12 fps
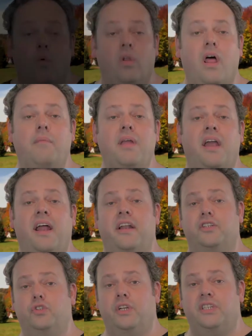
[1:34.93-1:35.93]
Well, I'm not out
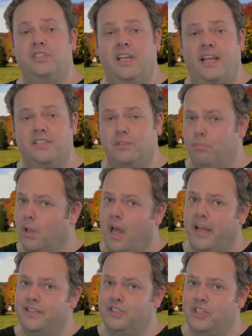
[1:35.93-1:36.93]
of tree stands and
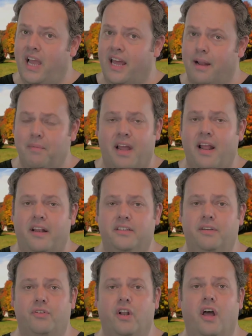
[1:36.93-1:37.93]
blinds yet. I'm not out of
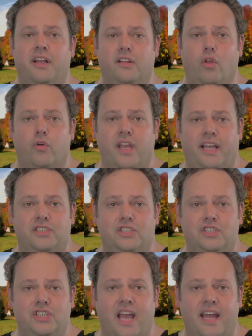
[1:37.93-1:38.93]
different hunting
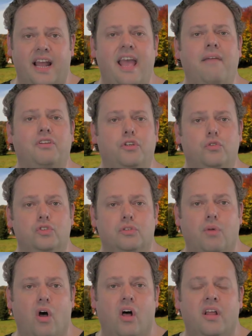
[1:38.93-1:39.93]
locations yet. I haven't used
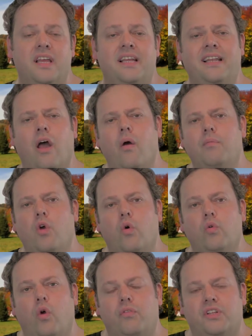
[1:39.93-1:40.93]
them all. Now I'm
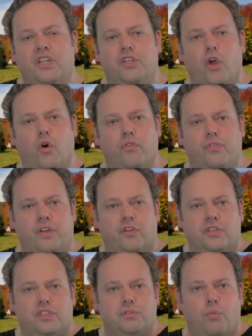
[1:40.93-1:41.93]
going over to the doe
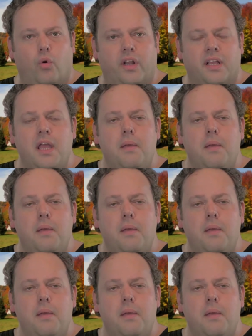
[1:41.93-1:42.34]
field this morning.